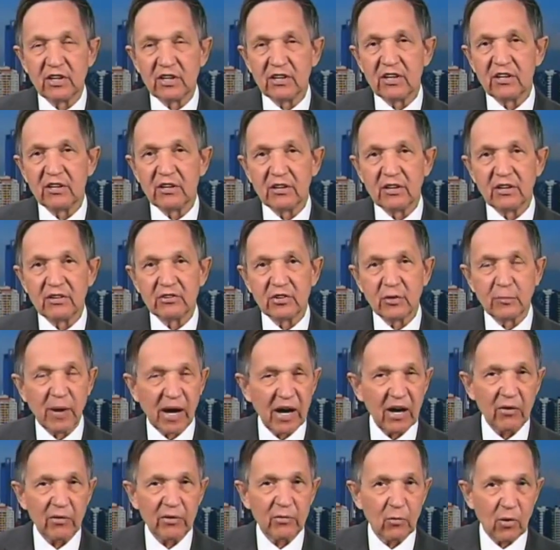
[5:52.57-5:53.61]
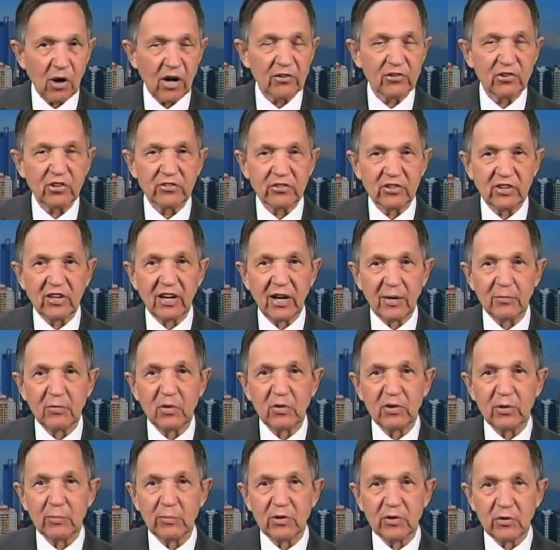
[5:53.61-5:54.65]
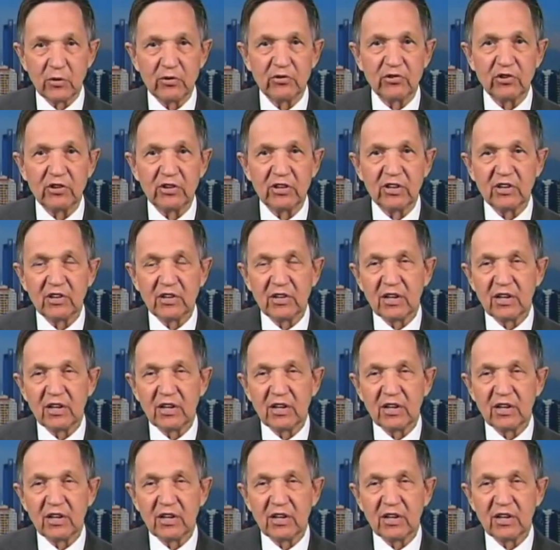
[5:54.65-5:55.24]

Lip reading: and tomorrow in Washington I'm going to be urging